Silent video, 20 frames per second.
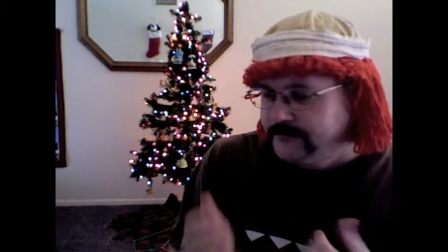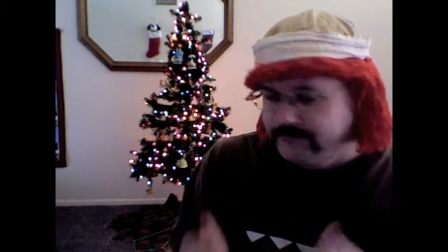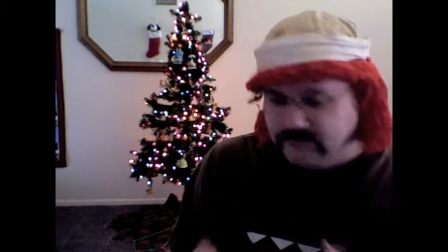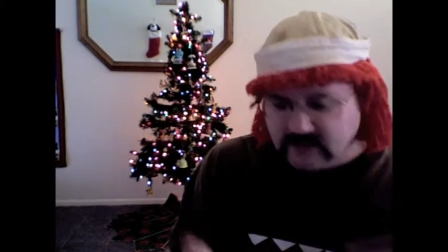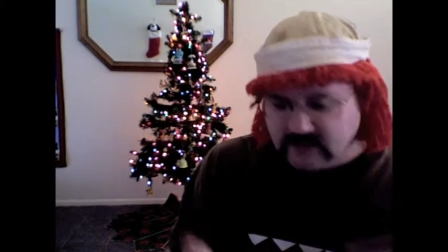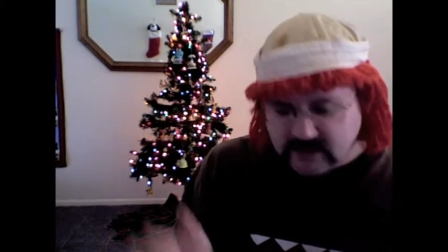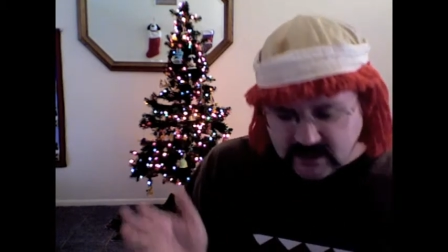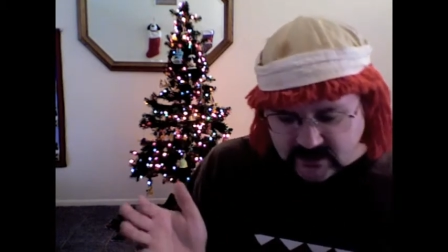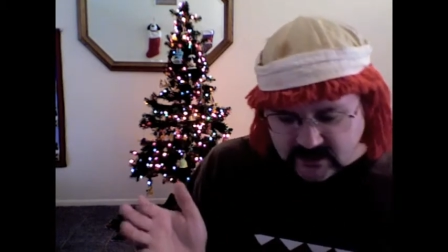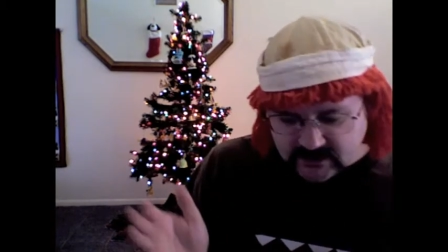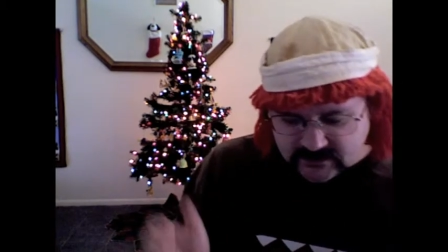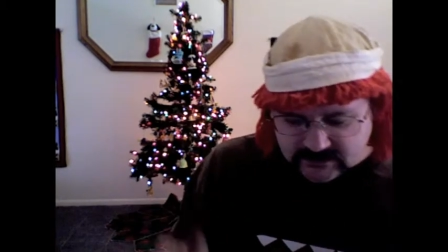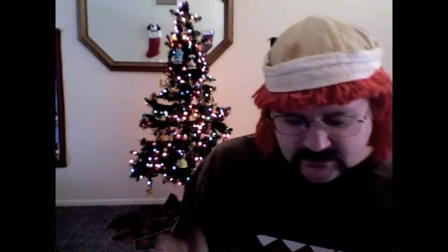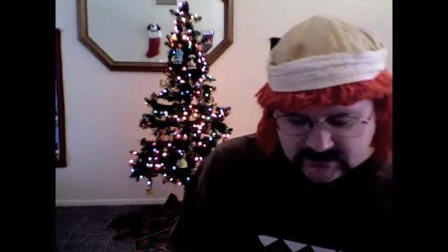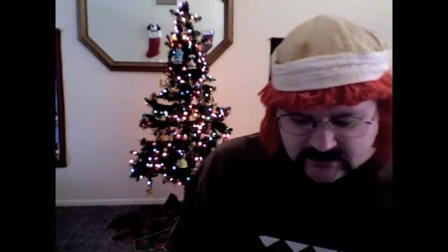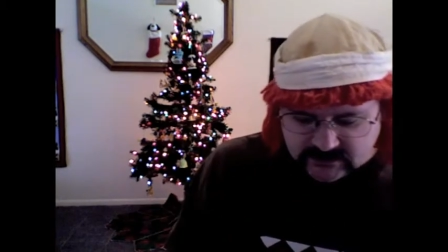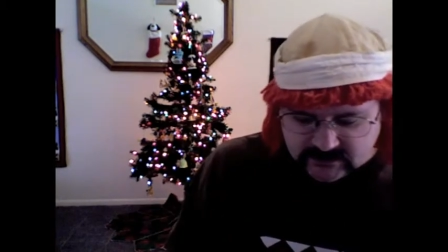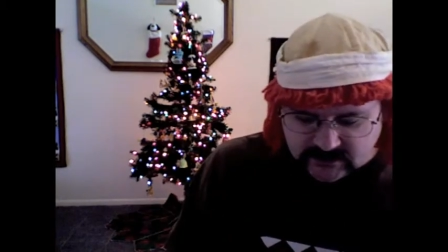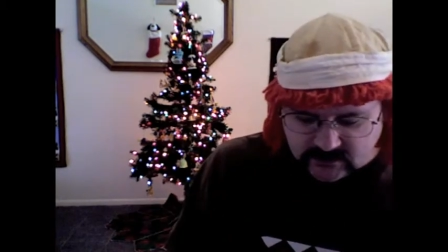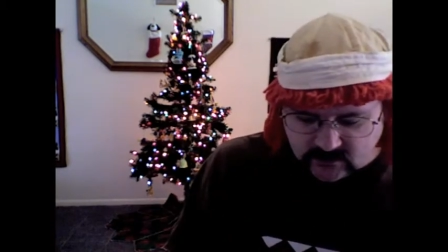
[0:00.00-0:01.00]
And,
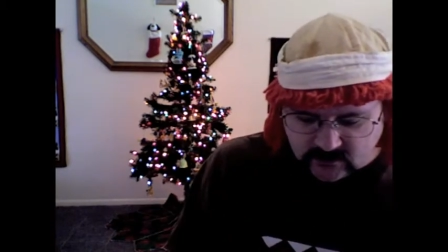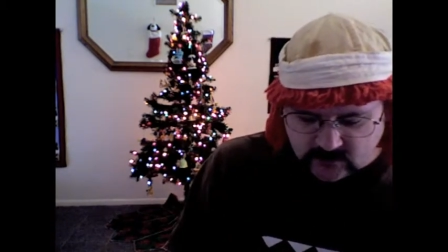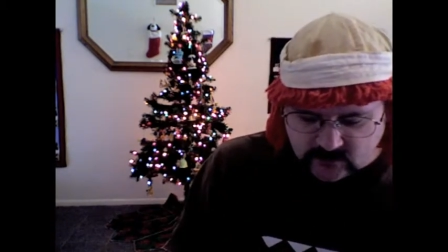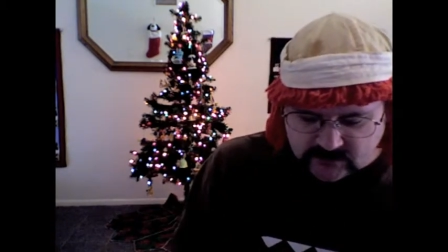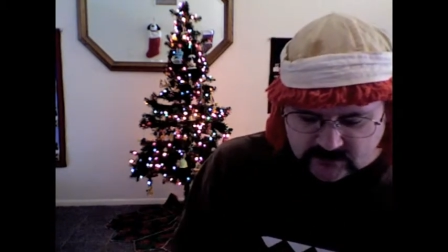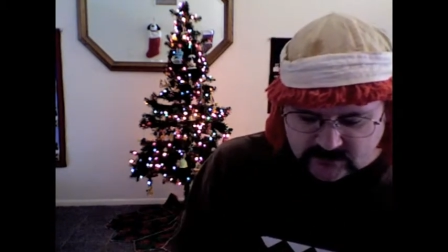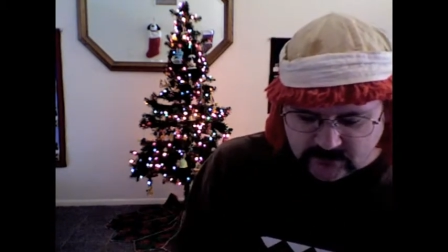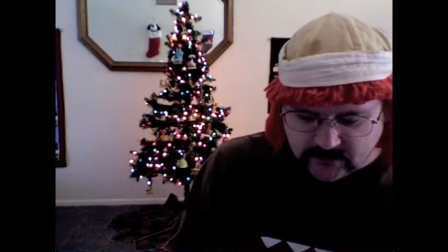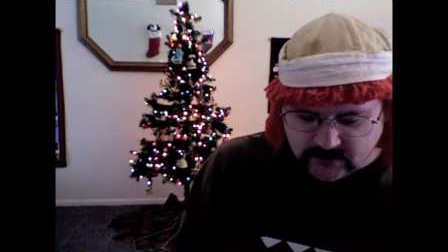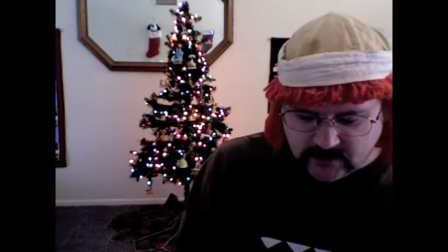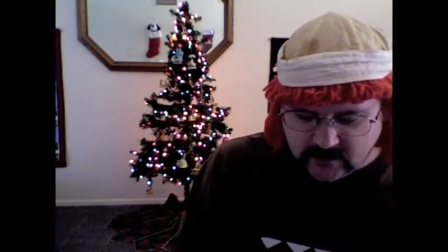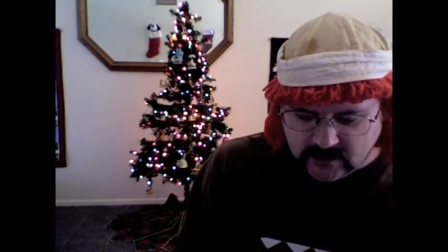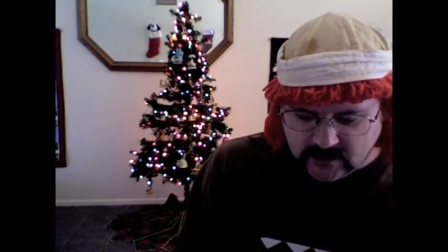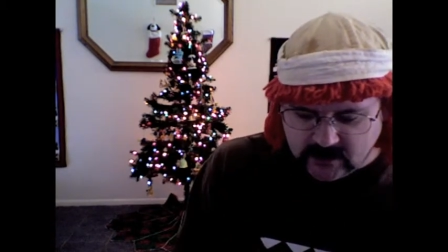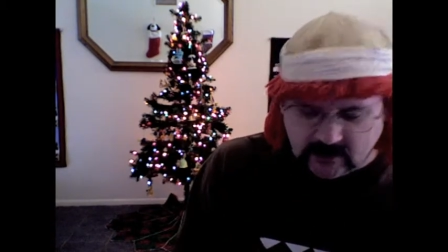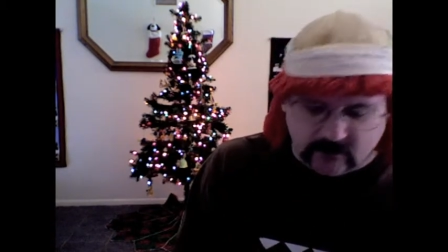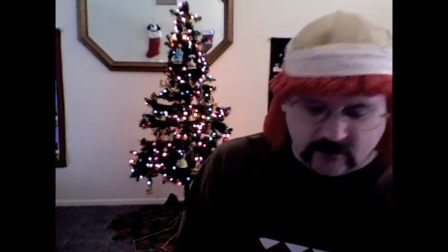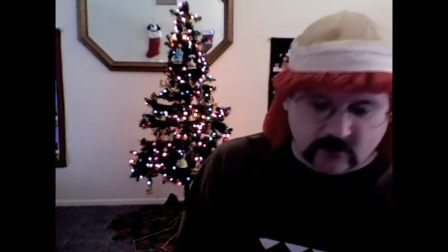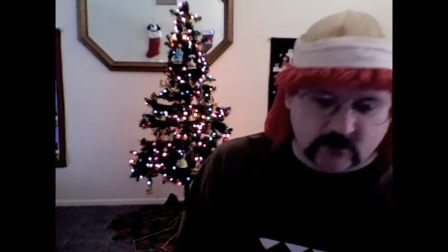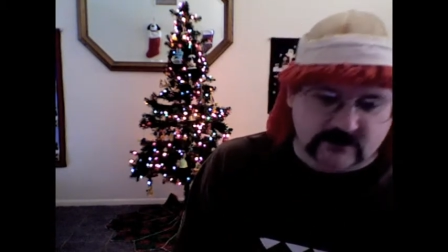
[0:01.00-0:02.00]
it goes from there. And,
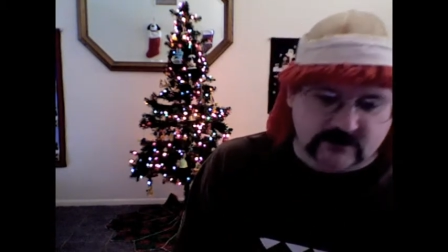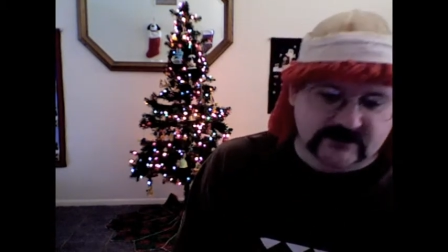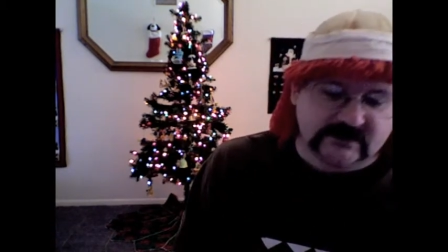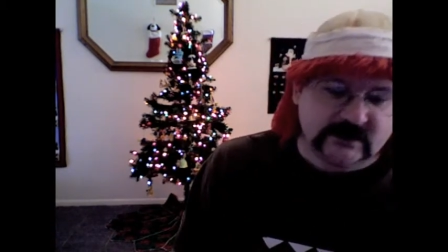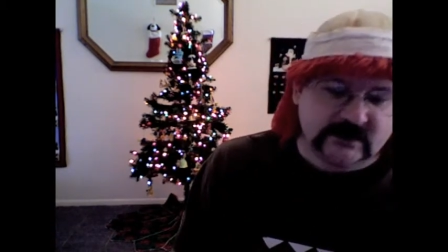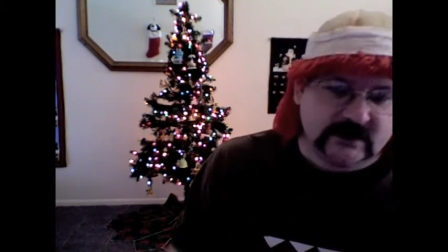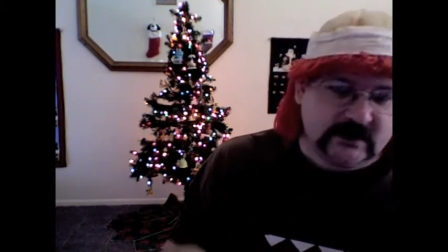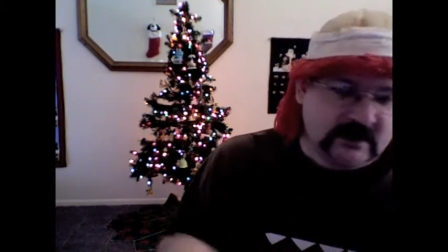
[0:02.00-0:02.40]
of course,